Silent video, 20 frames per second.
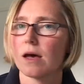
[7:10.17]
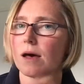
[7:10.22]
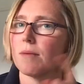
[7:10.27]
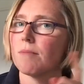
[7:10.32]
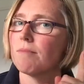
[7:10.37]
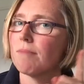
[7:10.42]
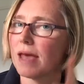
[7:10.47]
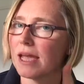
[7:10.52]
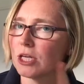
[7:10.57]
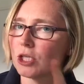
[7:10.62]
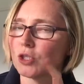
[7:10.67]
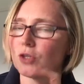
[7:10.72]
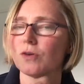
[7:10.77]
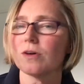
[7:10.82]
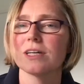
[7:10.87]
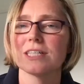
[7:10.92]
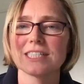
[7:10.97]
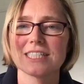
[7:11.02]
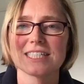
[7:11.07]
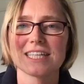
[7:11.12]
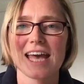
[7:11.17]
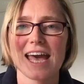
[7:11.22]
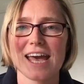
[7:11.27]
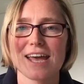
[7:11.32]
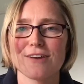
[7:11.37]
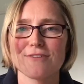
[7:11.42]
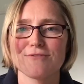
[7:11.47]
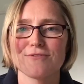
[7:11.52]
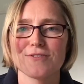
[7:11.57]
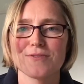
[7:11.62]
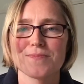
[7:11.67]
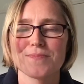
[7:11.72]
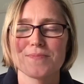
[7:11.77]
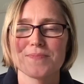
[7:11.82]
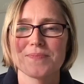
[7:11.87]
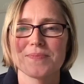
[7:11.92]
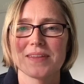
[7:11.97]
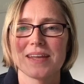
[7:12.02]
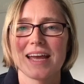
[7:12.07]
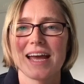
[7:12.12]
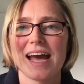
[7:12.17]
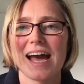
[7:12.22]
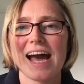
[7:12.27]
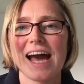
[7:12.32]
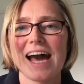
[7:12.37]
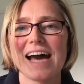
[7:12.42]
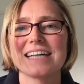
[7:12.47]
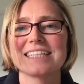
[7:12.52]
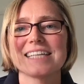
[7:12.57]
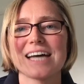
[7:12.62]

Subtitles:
Make sure it's safe and